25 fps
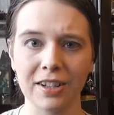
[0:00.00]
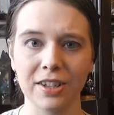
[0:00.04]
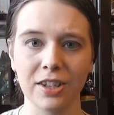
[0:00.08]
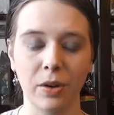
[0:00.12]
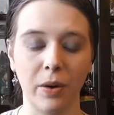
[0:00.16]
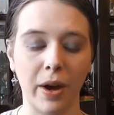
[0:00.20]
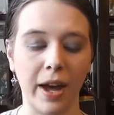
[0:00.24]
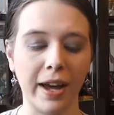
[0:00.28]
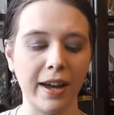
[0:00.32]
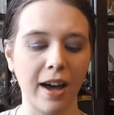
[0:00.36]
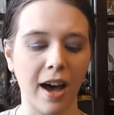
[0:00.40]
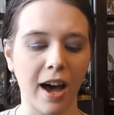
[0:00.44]

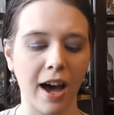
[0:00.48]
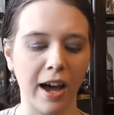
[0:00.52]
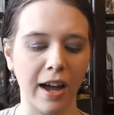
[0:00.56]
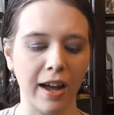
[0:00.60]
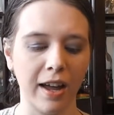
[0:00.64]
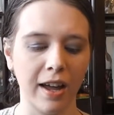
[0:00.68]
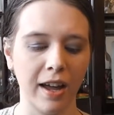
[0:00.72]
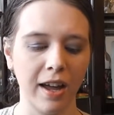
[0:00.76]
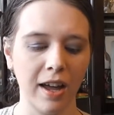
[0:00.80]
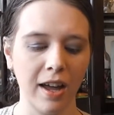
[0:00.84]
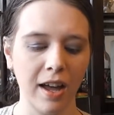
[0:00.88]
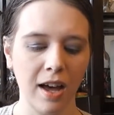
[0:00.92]
So I
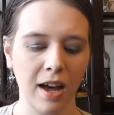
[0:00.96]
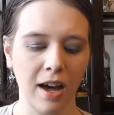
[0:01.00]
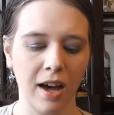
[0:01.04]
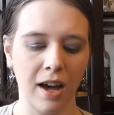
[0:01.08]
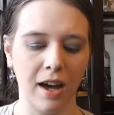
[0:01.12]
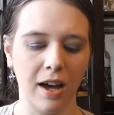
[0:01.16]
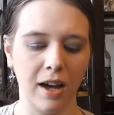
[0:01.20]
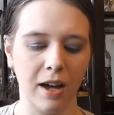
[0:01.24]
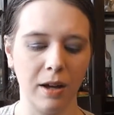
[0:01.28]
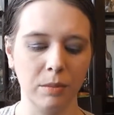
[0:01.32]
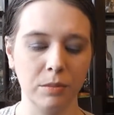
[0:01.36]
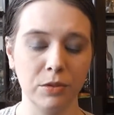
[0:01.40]
got
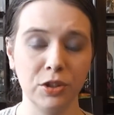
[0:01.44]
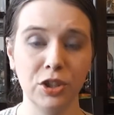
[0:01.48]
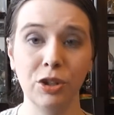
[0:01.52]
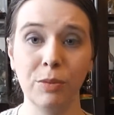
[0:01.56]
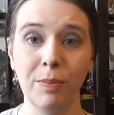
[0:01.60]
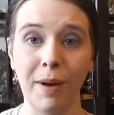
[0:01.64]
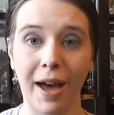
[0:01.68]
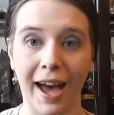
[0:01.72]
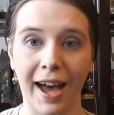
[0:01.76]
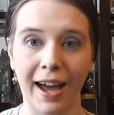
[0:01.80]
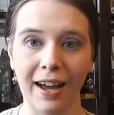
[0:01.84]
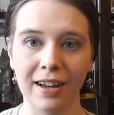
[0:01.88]

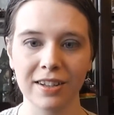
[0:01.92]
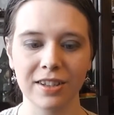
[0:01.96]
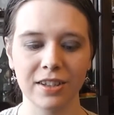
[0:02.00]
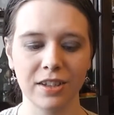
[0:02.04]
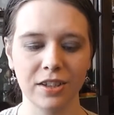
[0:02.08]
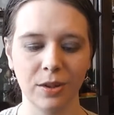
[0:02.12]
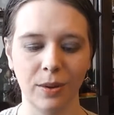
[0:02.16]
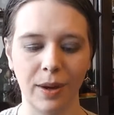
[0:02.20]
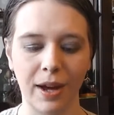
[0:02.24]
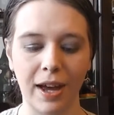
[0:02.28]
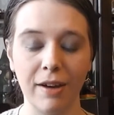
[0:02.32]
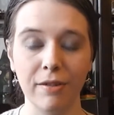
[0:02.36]
2 packs.
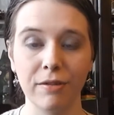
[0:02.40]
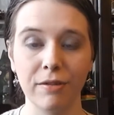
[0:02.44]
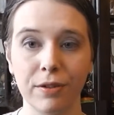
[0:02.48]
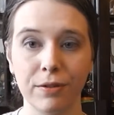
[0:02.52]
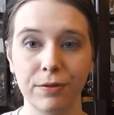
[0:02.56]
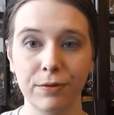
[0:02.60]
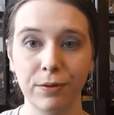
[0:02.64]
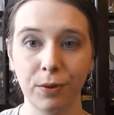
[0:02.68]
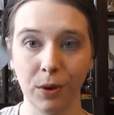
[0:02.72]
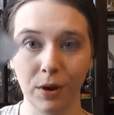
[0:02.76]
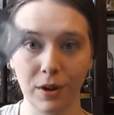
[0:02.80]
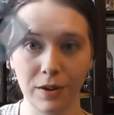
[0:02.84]
So I
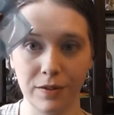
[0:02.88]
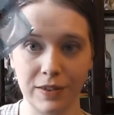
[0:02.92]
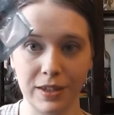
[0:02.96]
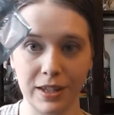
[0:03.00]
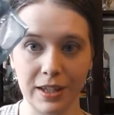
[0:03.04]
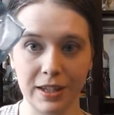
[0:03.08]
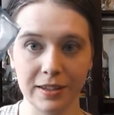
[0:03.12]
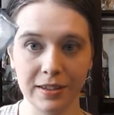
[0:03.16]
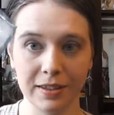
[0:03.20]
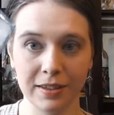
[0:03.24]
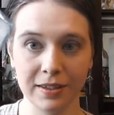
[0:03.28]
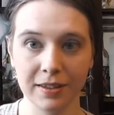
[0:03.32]
4 of
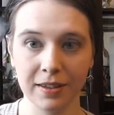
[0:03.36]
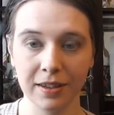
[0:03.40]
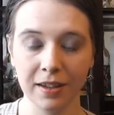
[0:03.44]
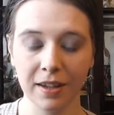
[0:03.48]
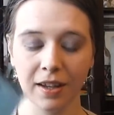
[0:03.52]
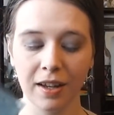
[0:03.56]
these.